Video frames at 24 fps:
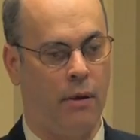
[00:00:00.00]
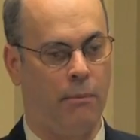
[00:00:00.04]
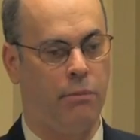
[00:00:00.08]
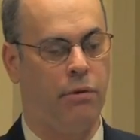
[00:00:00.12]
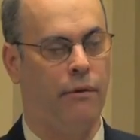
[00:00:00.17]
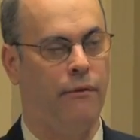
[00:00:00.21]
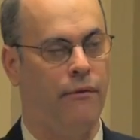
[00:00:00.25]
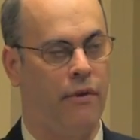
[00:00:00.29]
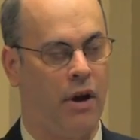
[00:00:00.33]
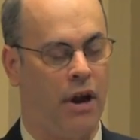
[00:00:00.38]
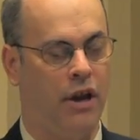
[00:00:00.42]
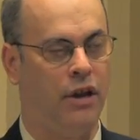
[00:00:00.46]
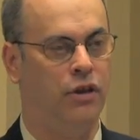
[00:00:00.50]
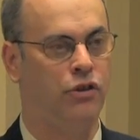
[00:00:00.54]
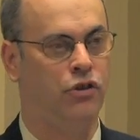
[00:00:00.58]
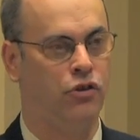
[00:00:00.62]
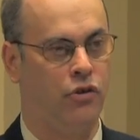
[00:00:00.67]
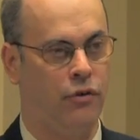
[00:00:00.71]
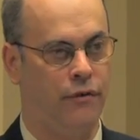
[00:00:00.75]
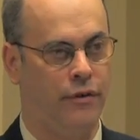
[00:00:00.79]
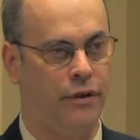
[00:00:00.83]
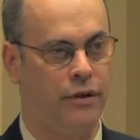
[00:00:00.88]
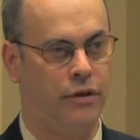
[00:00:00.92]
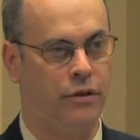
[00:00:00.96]
providing
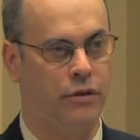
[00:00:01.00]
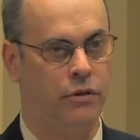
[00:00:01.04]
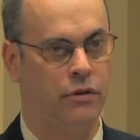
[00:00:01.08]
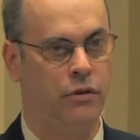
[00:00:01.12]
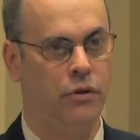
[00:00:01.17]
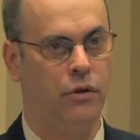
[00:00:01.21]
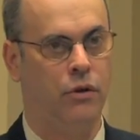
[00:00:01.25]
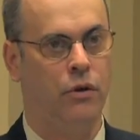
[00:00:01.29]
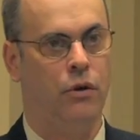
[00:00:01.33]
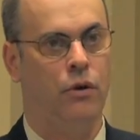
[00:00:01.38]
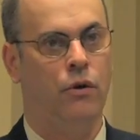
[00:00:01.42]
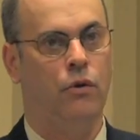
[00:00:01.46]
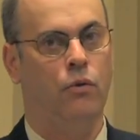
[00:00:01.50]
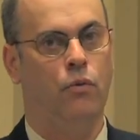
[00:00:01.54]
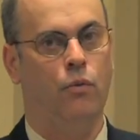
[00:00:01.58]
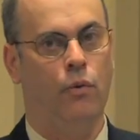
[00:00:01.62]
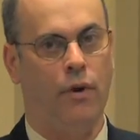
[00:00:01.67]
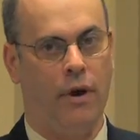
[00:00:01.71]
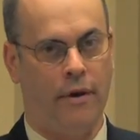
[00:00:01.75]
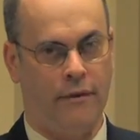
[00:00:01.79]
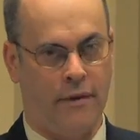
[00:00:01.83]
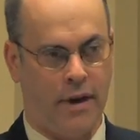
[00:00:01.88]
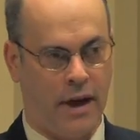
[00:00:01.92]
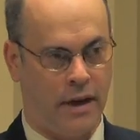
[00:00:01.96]
service,
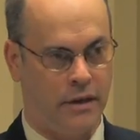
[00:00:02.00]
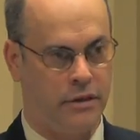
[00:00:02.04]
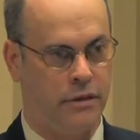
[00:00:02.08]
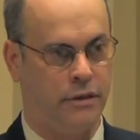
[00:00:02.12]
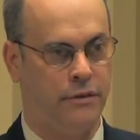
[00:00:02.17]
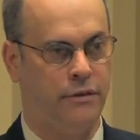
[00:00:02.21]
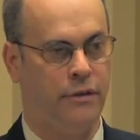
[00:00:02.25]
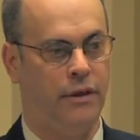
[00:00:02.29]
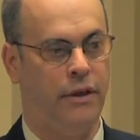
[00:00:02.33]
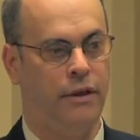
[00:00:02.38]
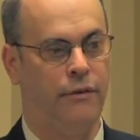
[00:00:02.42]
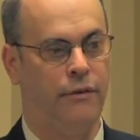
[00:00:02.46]
we have access to the